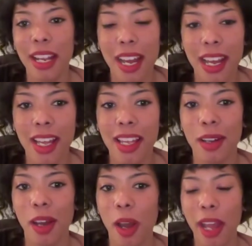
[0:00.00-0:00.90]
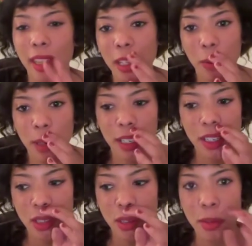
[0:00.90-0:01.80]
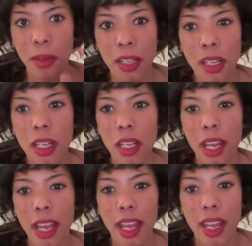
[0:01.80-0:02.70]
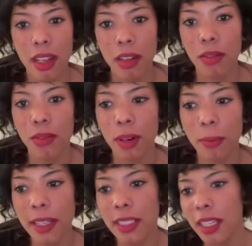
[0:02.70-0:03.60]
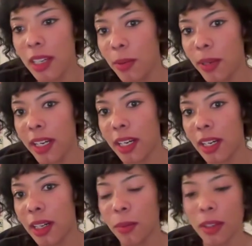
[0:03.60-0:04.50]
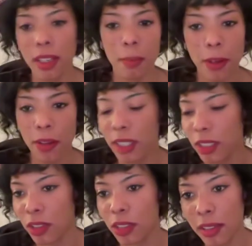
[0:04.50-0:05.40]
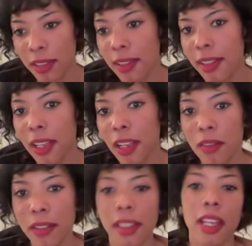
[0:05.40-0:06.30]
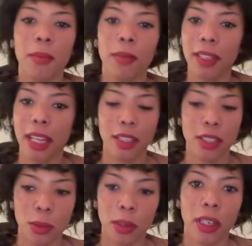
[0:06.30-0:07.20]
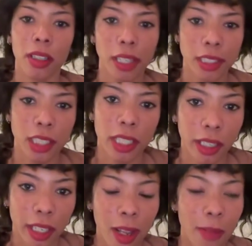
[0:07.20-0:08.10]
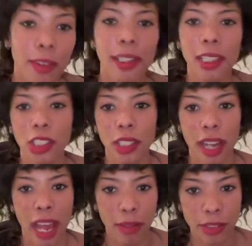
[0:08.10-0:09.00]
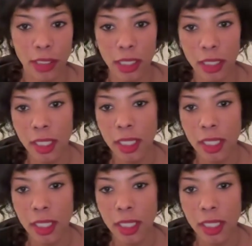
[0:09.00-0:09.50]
I think we're going to do a format today where we're going to both introduce ourselves and then we'll get into our legendary conversation after.